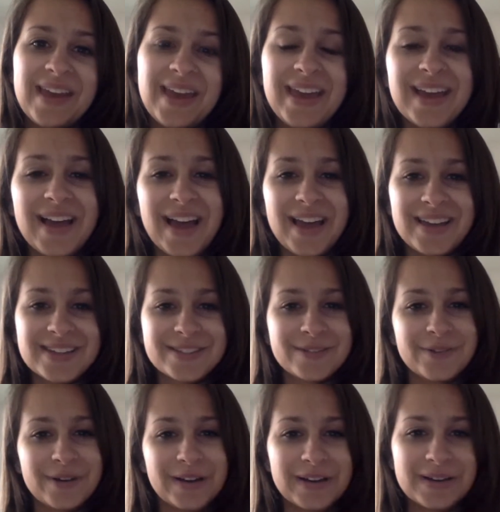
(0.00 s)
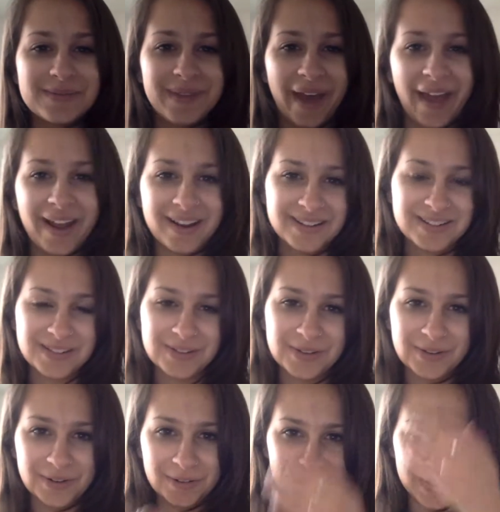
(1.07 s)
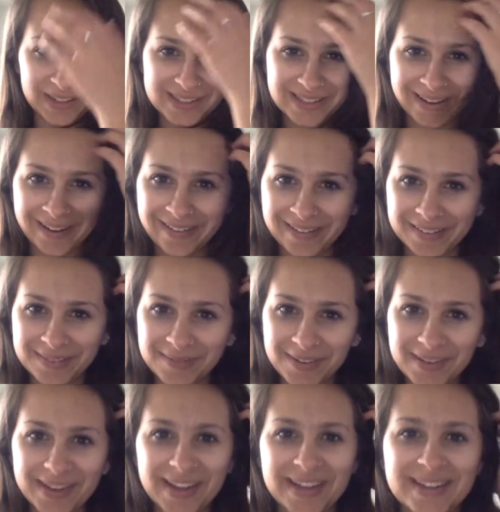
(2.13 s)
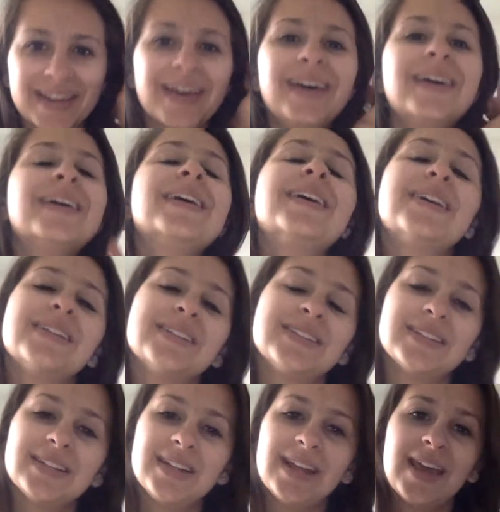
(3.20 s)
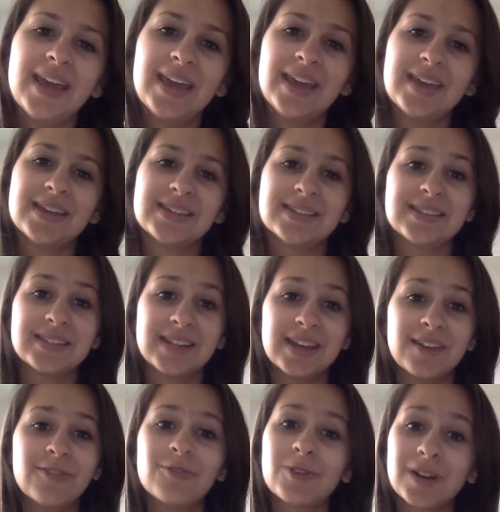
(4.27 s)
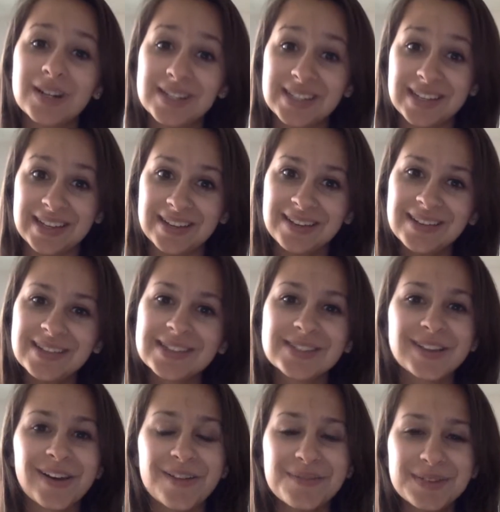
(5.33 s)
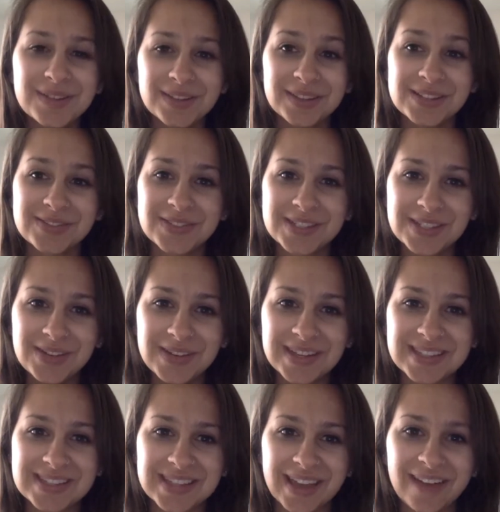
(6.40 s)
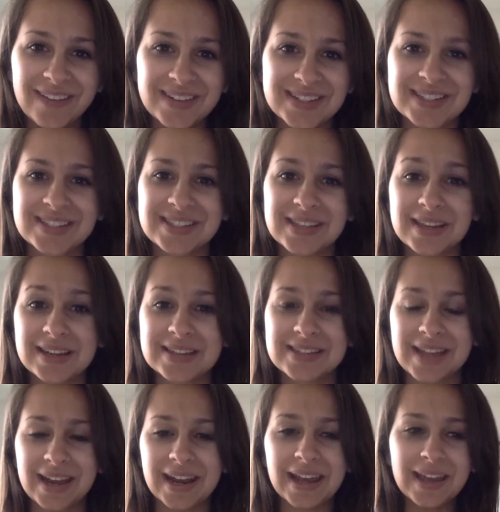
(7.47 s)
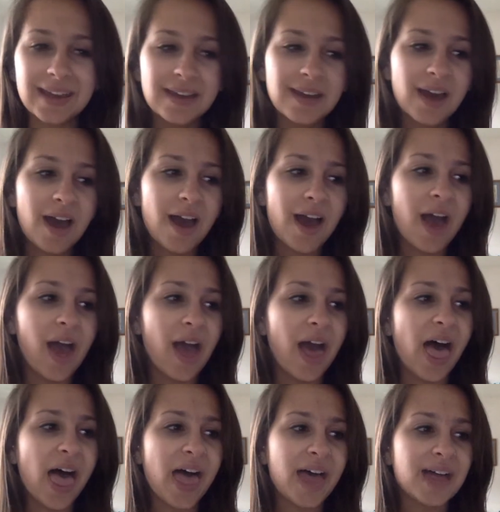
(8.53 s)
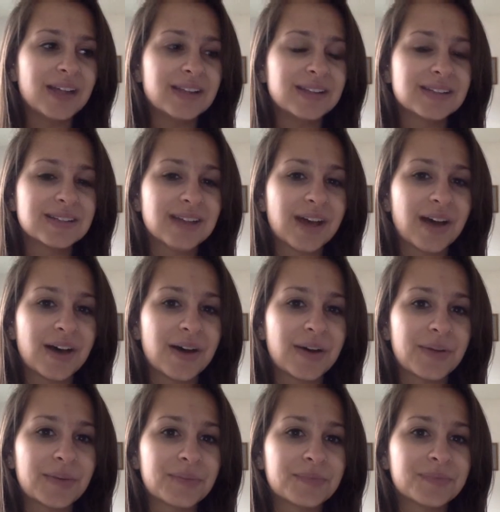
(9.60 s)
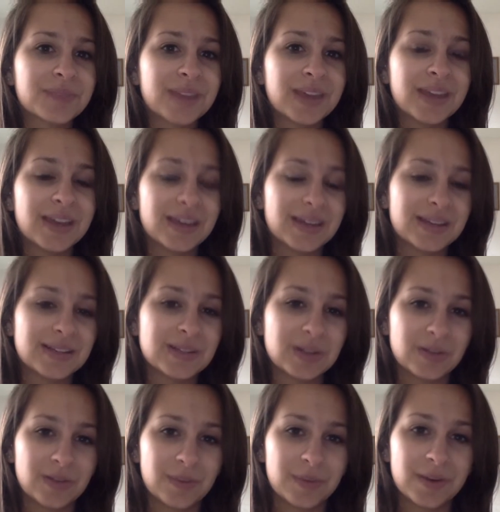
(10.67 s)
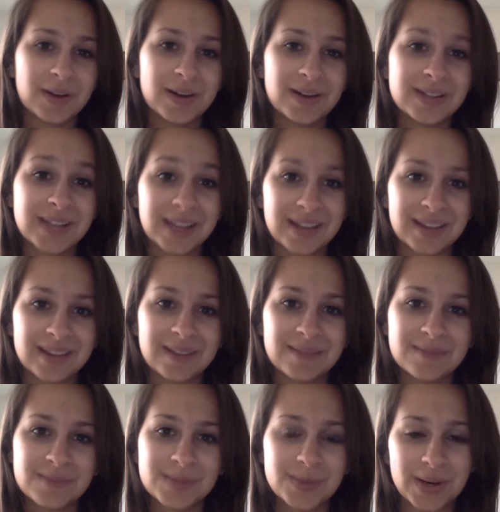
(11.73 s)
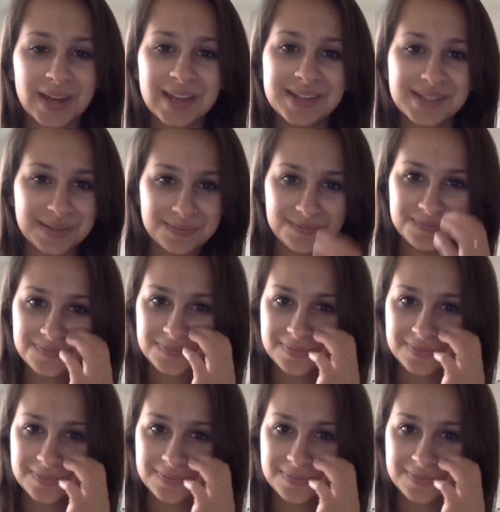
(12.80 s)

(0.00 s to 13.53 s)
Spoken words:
Hey guys, welcome back to Real Talk with Miranda. Today is day 14, so I've been doing this for 2 weeks now, which is exciting. And it is November 10th, 2018.